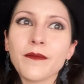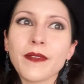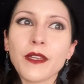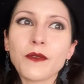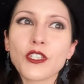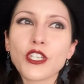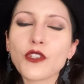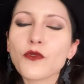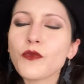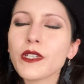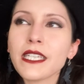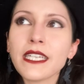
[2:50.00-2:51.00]
It was
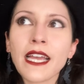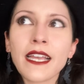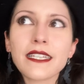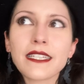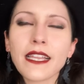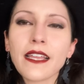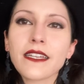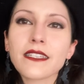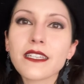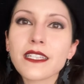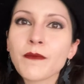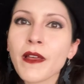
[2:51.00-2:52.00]
just really nice. I liked
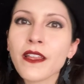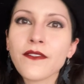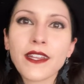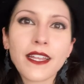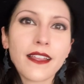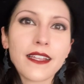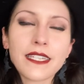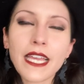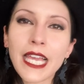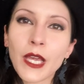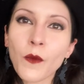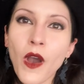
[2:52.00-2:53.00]
the smell of it. I liked
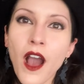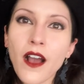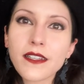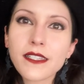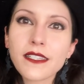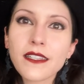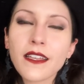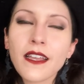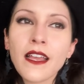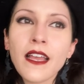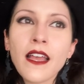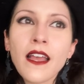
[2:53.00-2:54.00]
taking walks.
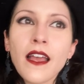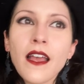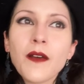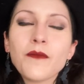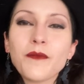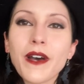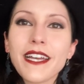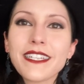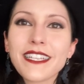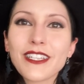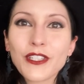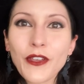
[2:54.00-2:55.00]
But
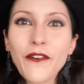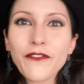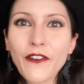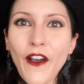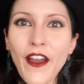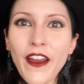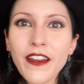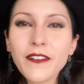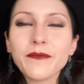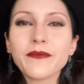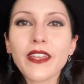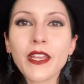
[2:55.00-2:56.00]
so far
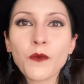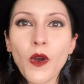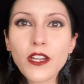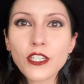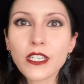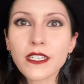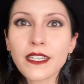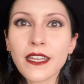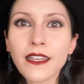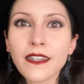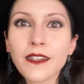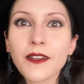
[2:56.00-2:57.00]
in
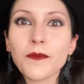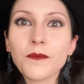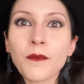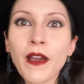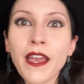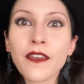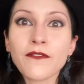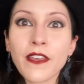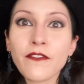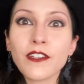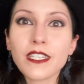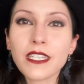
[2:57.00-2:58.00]
Washington, my
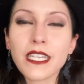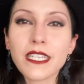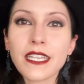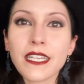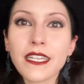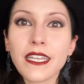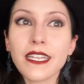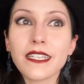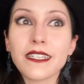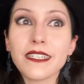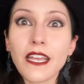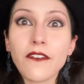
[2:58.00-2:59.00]
favorite season
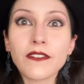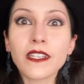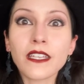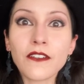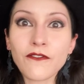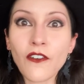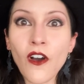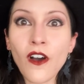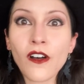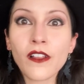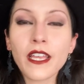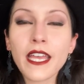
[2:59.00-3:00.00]
is definitely
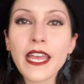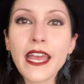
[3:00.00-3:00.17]
fall.